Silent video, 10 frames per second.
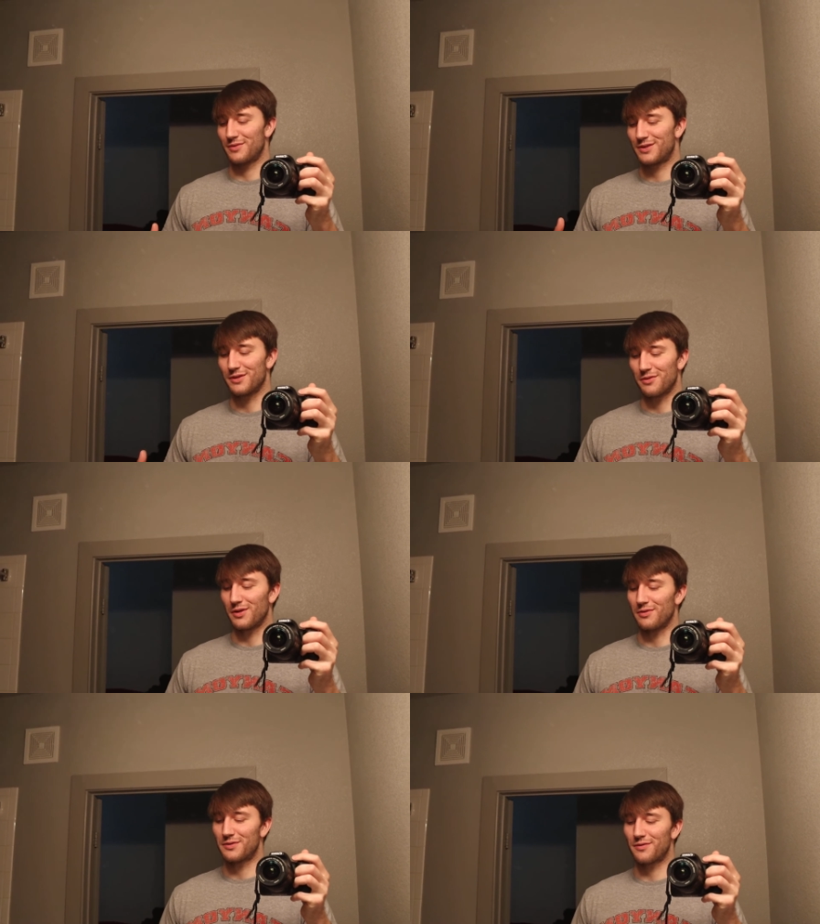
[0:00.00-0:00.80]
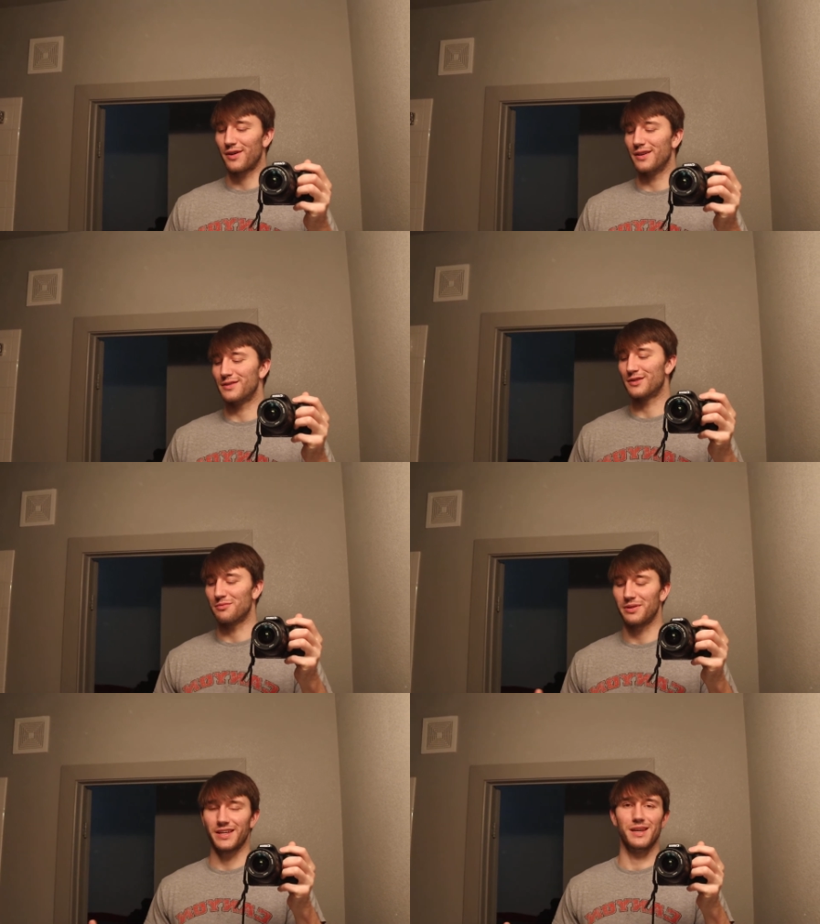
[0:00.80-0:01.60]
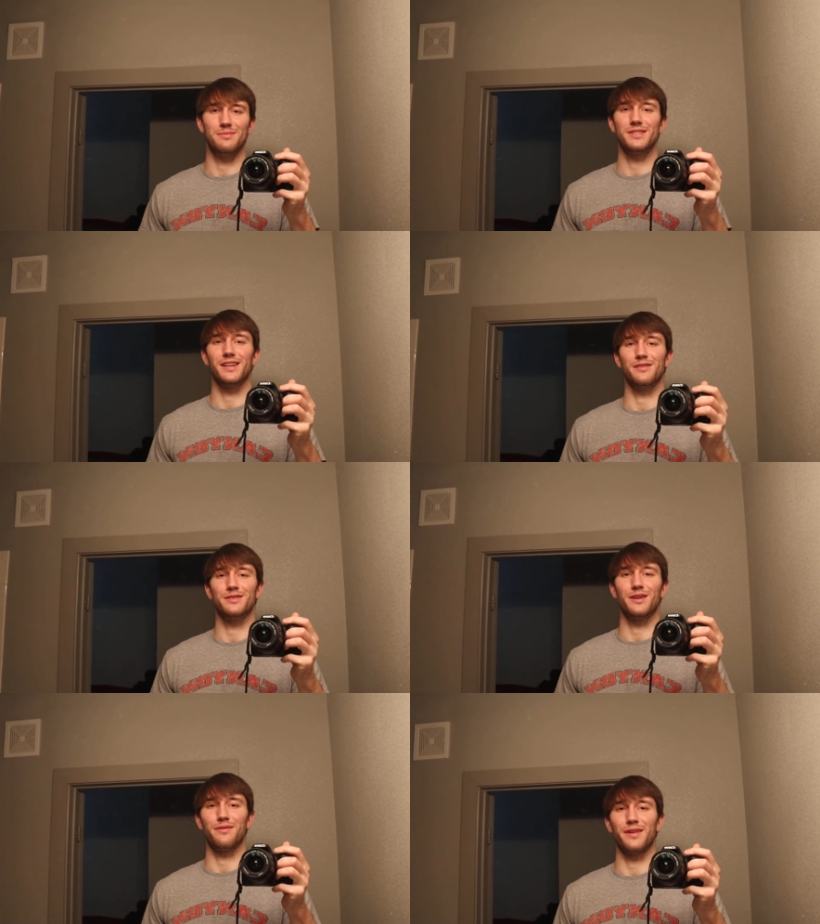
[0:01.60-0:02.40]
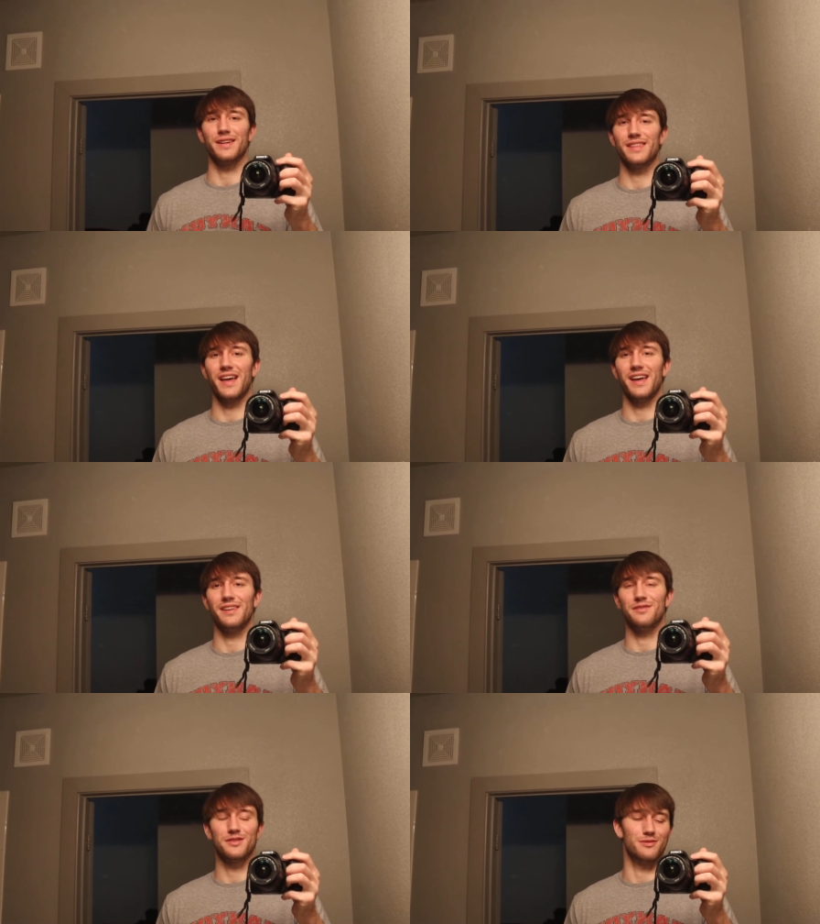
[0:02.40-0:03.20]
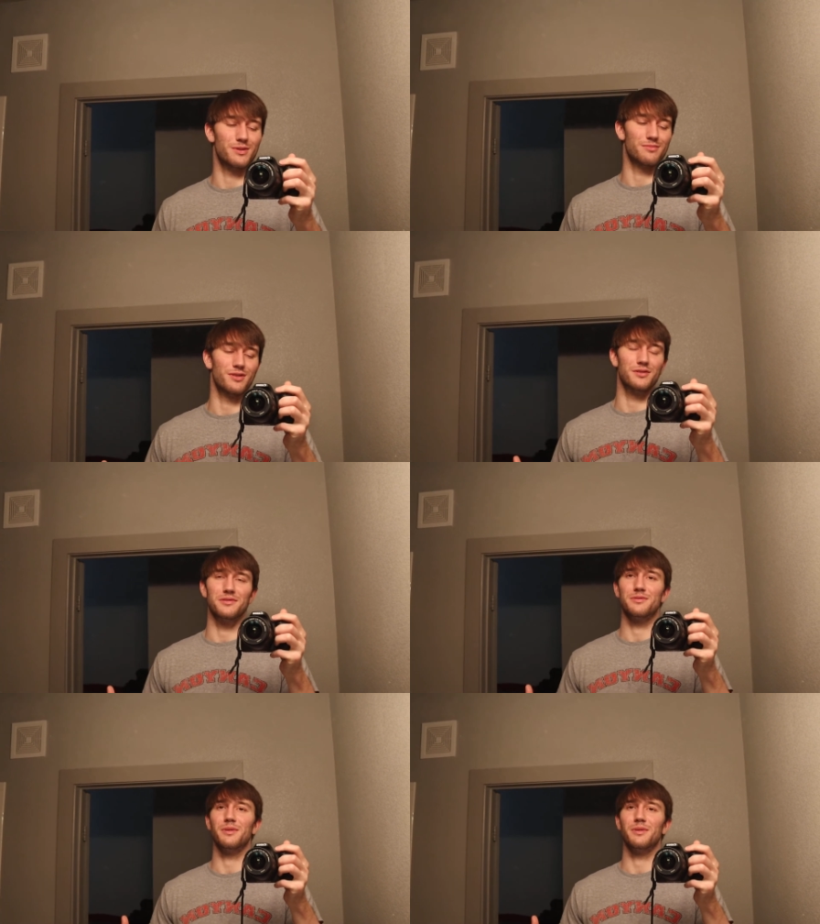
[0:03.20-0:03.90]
We're still close friends, still play games together, stuff like that, and they're still my bros.